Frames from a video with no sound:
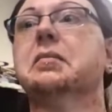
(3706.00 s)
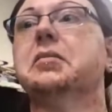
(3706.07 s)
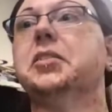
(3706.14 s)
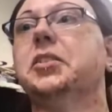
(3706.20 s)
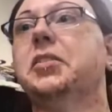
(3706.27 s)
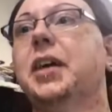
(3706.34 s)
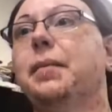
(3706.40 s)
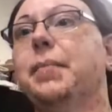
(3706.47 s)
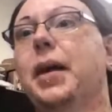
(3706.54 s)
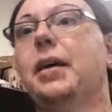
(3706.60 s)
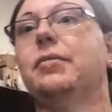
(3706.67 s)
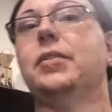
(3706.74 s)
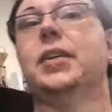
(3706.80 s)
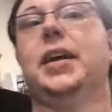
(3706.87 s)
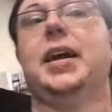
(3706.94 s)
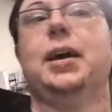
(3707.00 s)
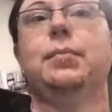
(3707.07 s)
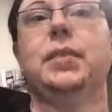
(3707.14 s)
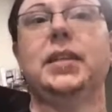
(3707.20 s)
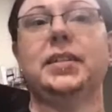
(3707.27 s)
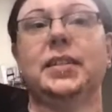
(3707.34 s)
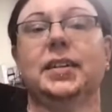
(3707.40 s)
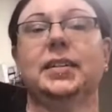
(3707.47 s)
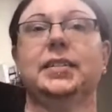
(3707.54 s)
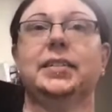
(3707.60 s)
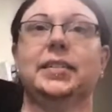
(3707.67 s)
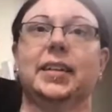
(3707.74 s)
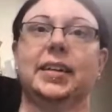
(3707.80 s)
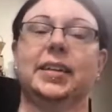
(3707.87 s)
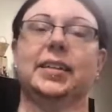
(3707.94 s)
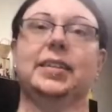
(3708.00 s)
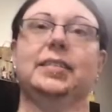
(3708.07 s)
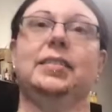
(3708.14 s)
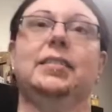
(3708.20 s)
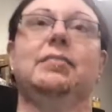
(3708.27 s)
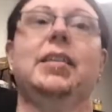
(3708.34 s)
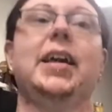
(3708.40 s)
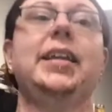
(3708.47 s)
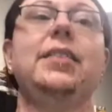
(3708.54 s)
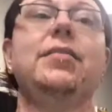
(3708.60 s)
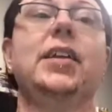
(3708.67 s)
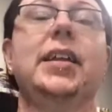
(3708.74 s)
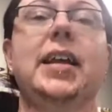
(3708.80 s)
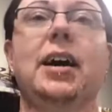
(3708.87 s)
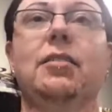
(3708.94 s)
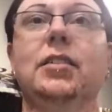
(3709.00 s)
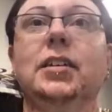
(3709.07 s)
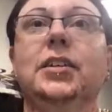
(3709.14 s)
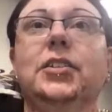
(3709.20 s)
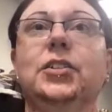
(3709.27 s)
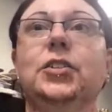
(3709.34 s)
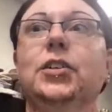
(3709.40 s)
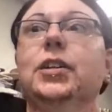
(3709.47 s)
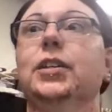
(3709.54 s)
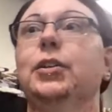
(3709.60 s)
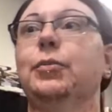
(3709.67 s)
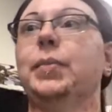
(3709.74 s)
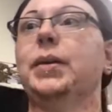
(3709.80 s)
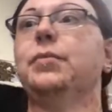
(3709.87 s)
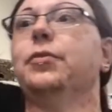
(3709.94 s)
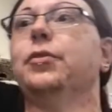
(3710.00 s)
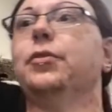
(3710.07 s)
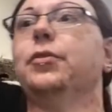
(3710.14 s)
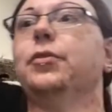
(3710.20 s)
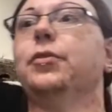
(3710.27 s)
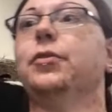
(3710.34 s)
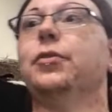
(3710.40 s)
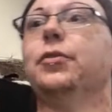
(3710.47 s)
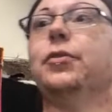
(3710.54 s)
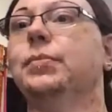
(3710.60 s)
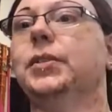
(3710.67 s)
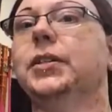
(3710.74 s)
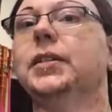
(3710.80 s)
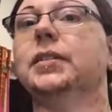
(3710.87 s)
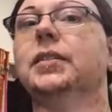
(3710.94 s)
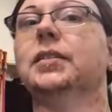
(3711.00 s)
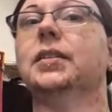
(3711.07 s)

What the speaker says: So not bad. We got how many done? And we can not even an hour because it took a little bit for it to catch up to us.